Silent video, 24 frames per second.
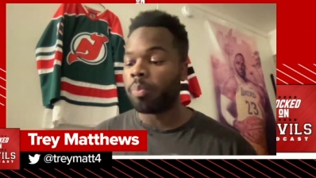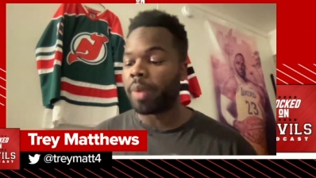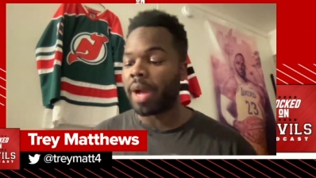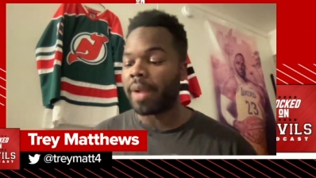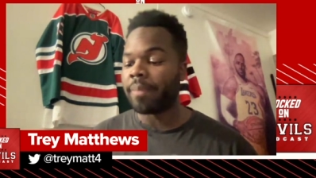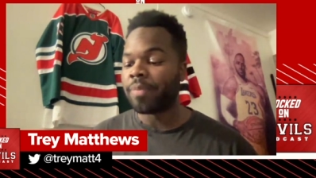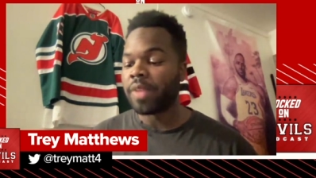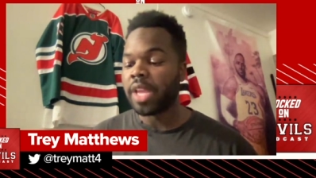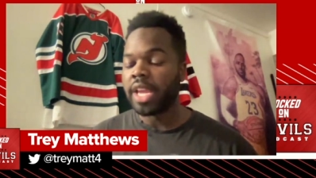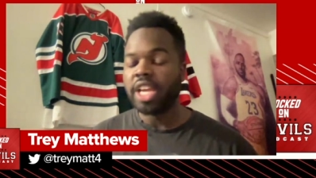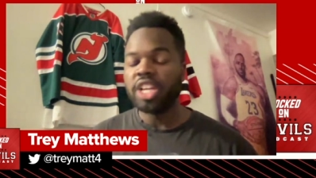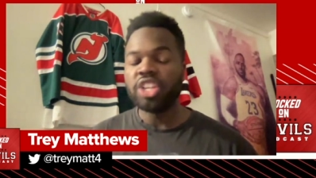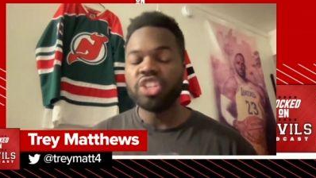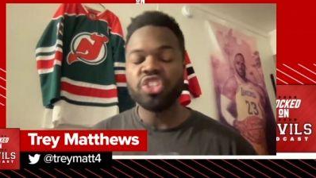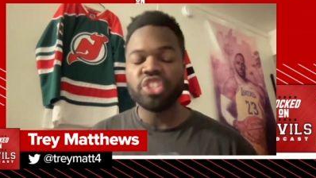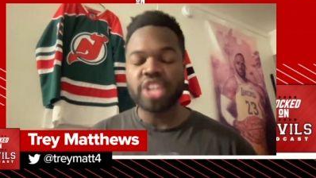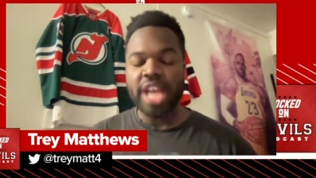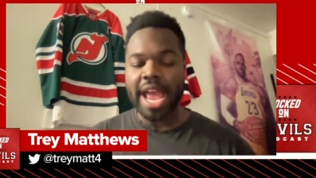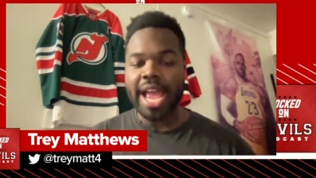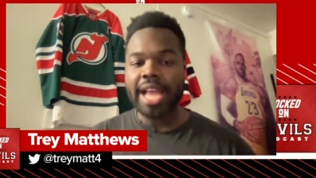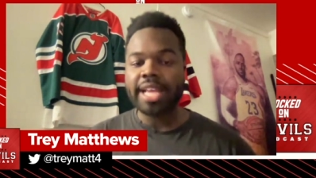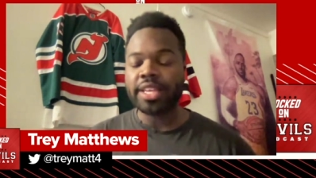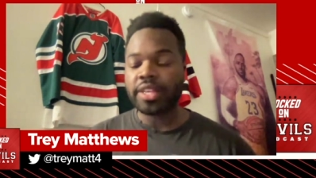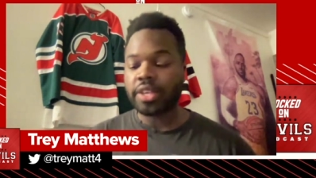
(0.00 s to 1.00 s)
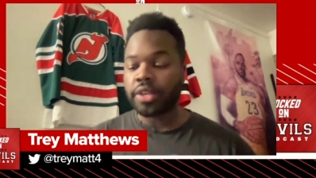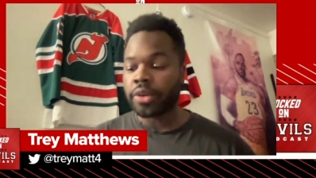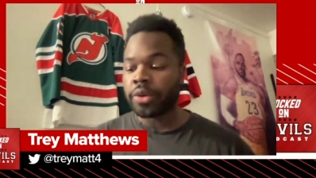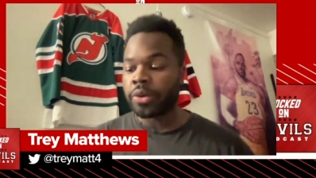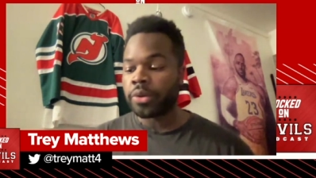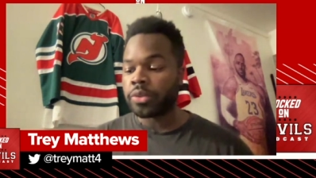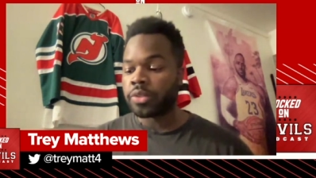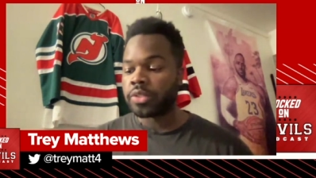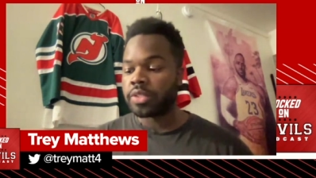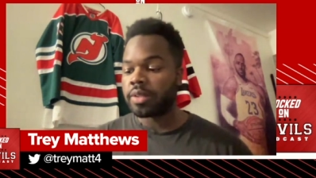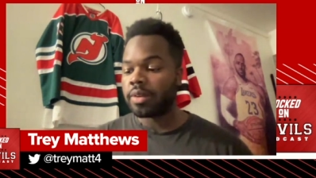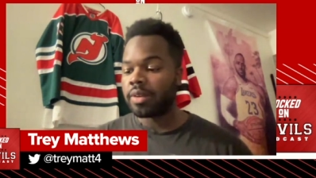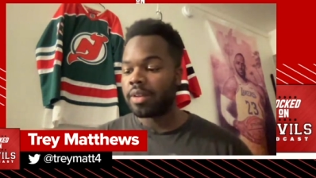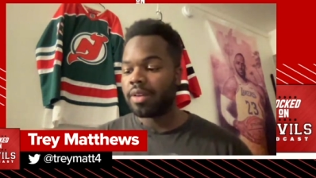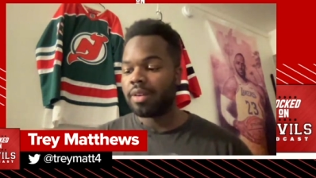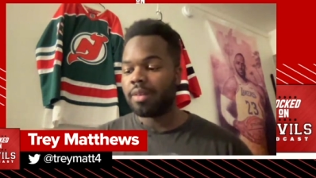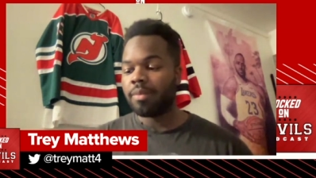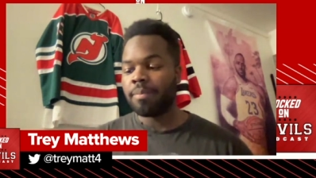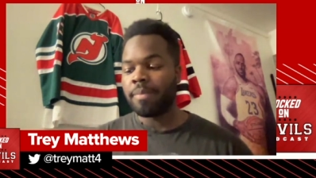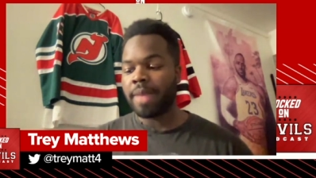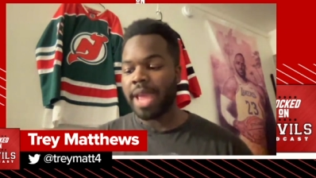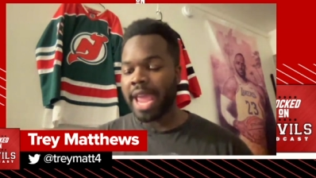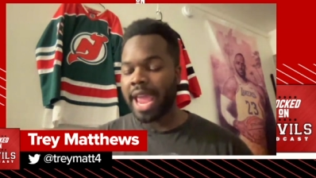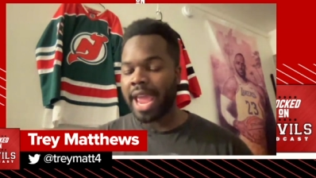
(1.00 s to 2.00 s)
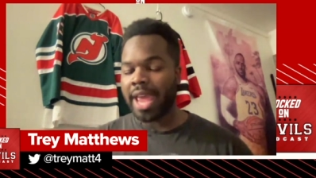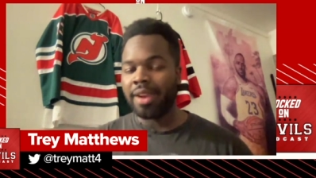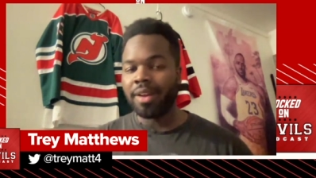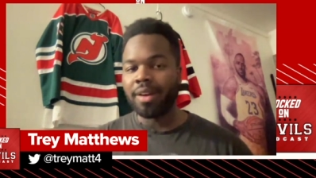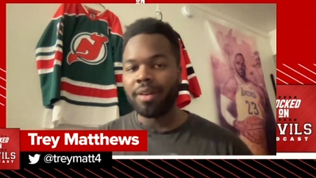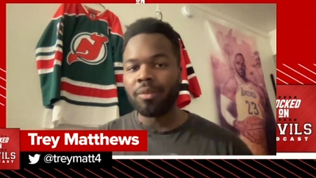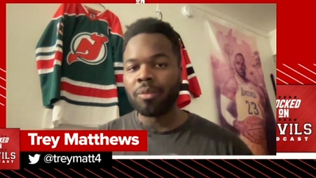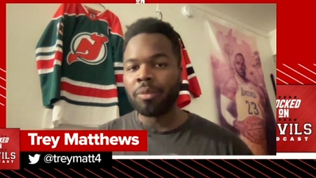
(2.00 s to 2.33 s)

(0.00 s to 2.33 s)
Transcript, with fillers: But Jack Hughes, man,